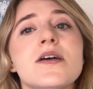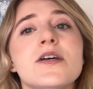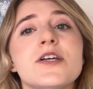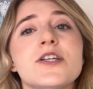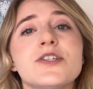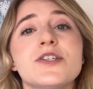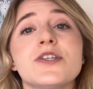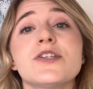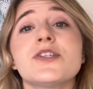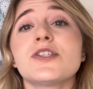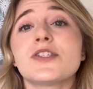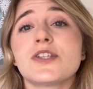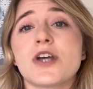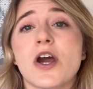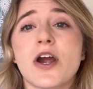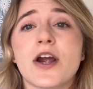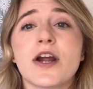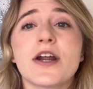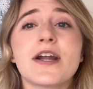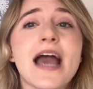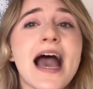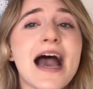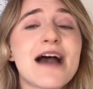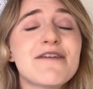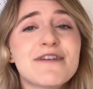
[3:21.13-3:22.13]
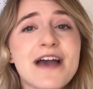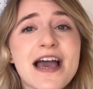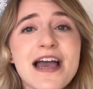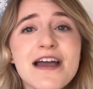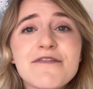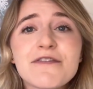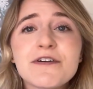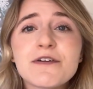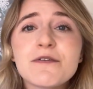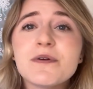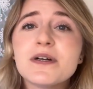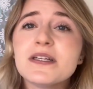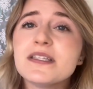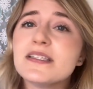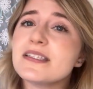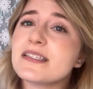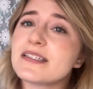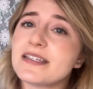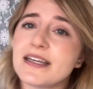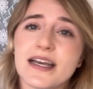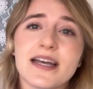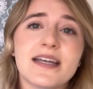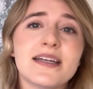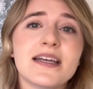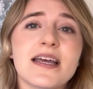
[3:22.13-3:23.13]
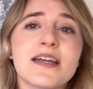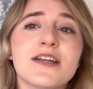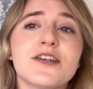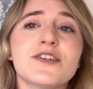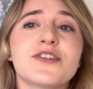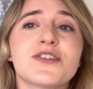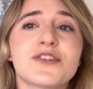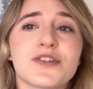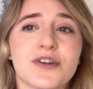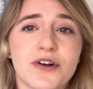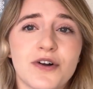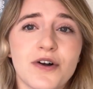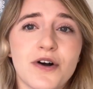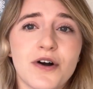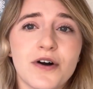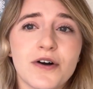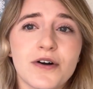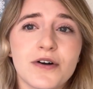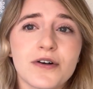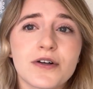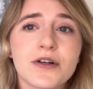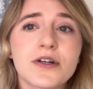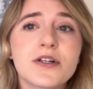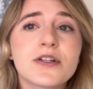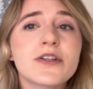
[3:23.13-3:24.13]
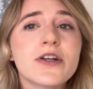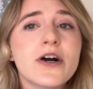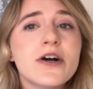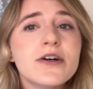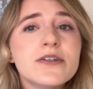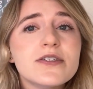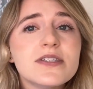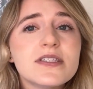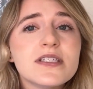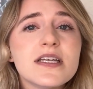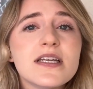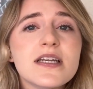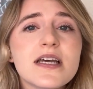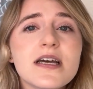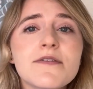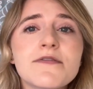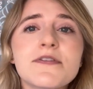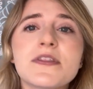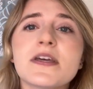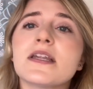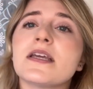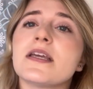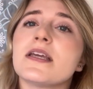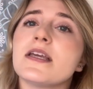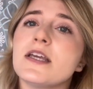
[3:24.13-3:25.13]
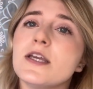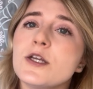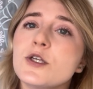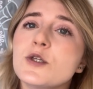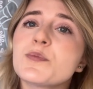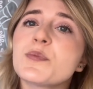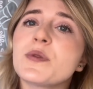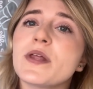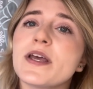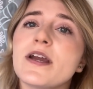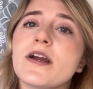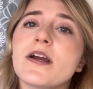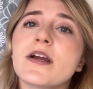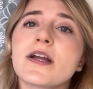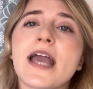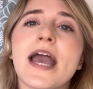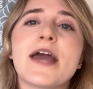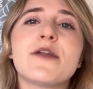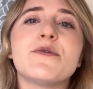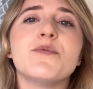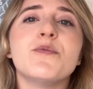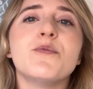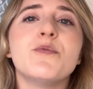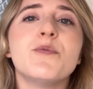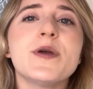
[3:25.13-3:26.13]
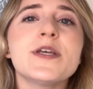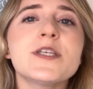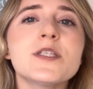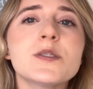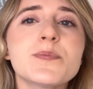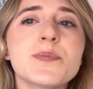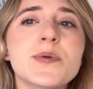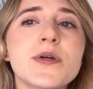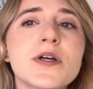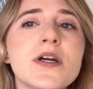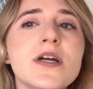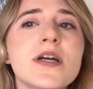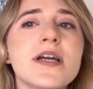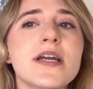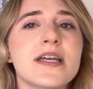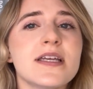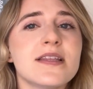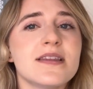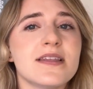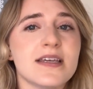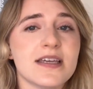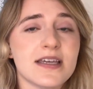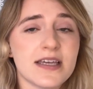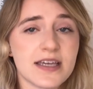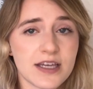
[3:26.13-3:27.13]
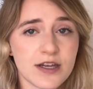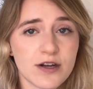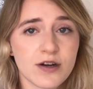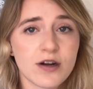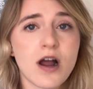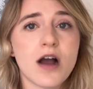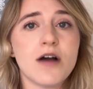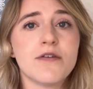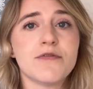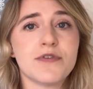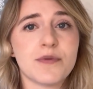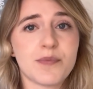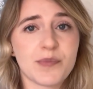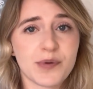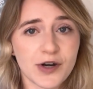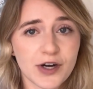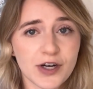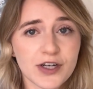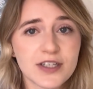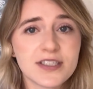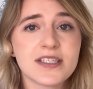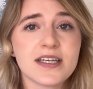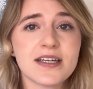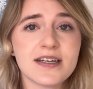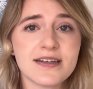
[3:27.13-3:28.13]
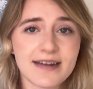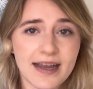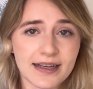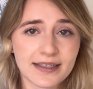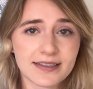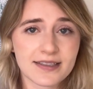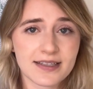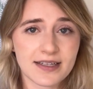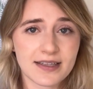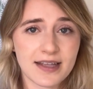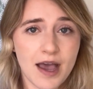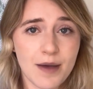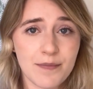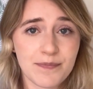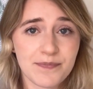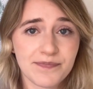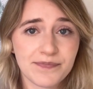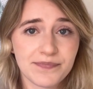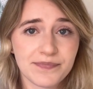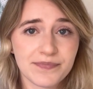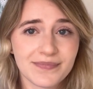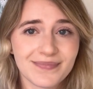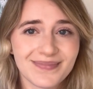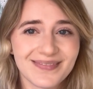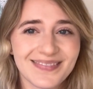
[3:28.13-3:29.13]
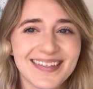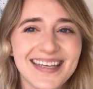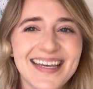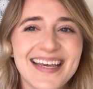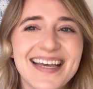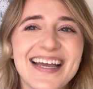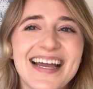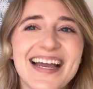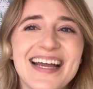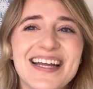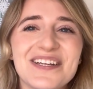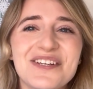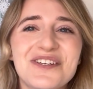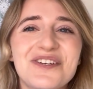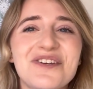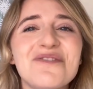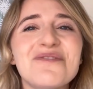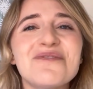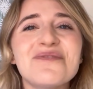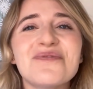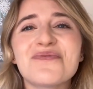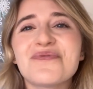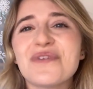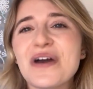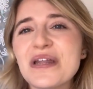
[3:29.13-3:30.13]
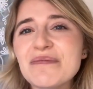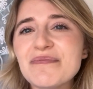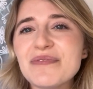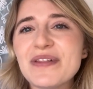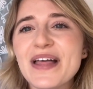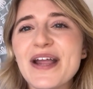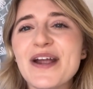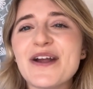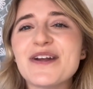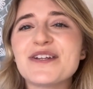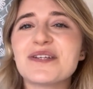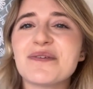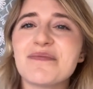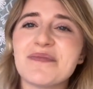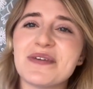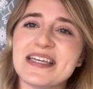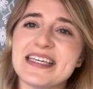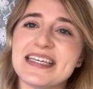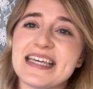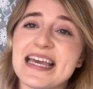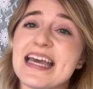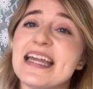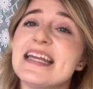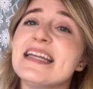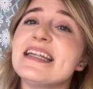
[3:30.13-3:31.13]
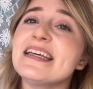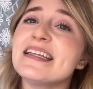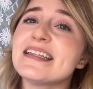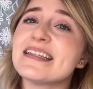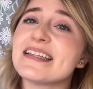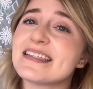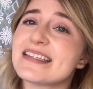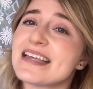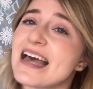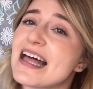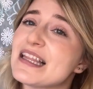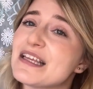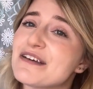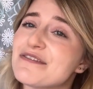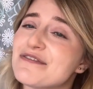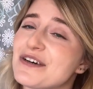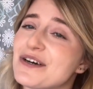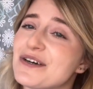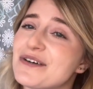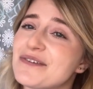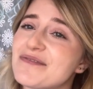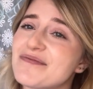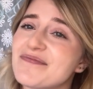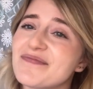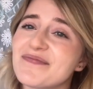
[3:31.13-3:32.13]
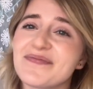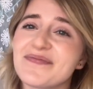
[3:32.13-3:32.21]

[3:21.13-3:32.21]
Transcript: To start, have everyone stand in a circle, close enough that each player can whisper in the ear of the person next to them. Choose one player to begin the telephone.